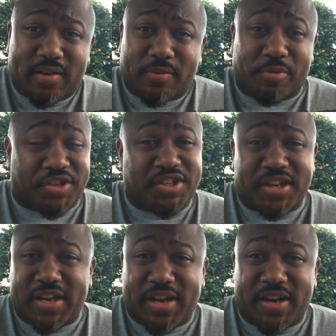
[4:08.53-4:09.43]

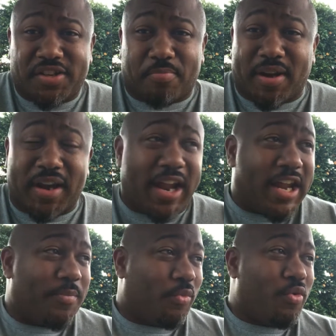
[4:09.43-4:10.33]
prestige, my
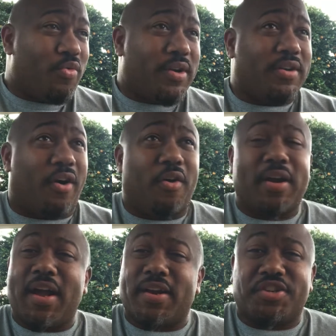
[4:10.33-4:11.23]
name ruined, all
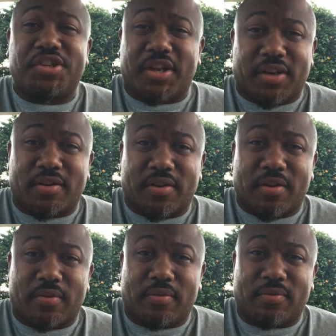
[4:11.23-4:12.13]
kind of shit, you
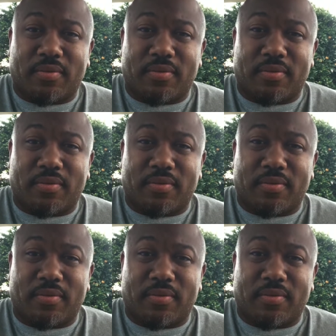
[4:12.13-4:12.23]
know?